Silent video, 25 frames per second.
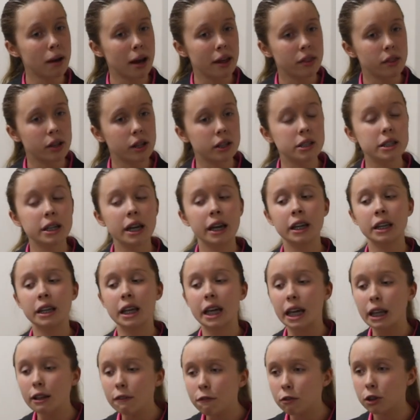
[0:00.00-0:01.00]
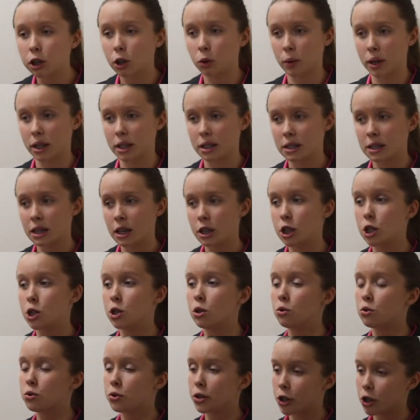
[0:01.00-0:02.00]
methods can influence the
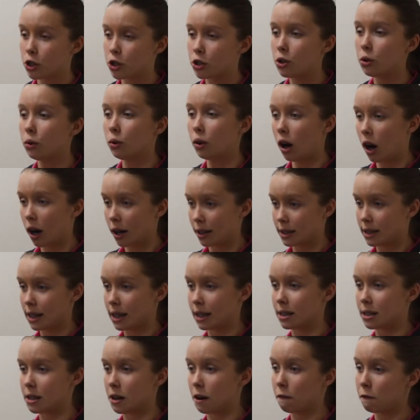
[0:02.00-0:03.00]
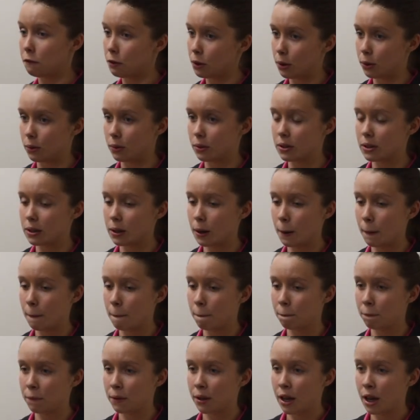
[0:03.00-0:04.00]
nutritional content of foods.
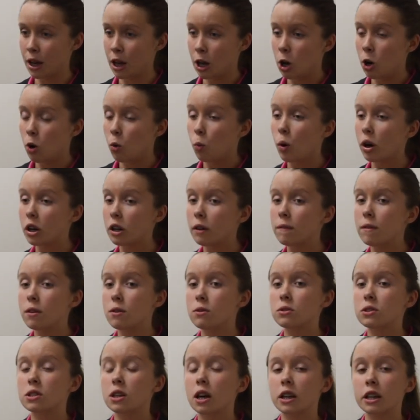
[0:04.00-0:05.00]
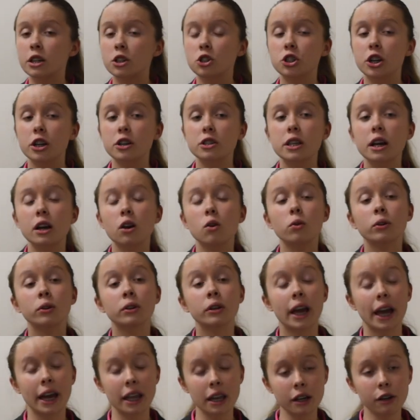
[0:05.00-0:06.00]
One of those studies shares that
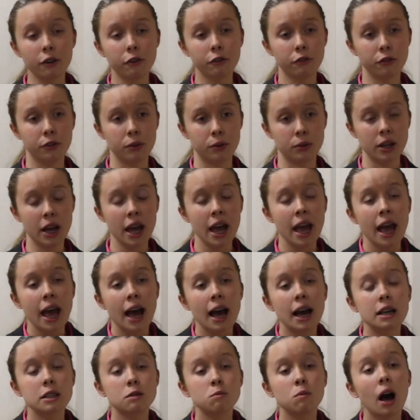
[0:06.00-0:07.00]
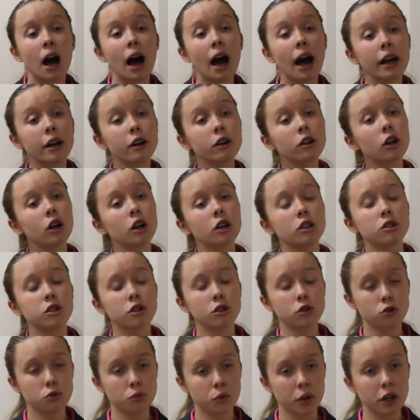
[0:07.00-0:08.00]
organic food has higher
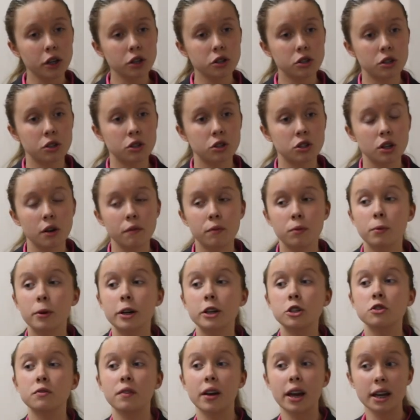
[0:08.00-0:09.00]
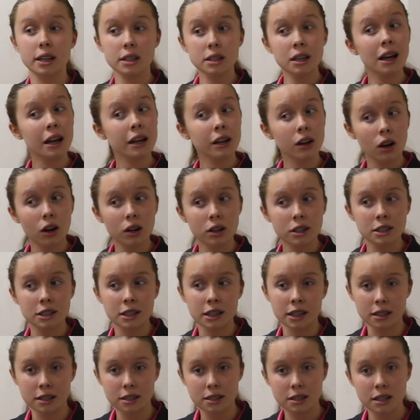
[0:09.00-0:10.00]
concentrations of a range of
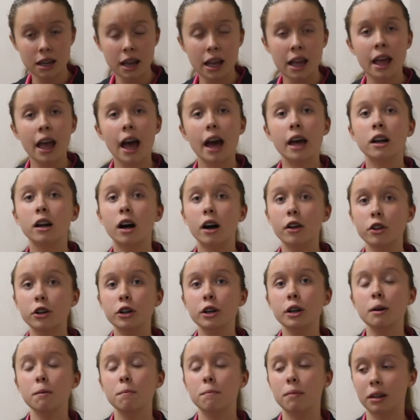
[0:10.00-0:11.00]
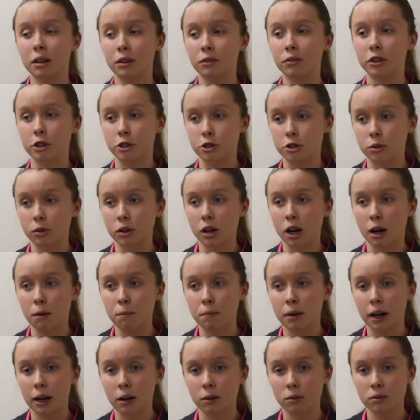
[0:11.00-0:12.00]
antioxidants and other beneficial
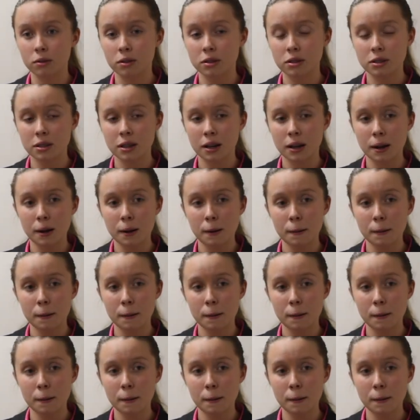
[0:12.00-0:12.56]
compounds.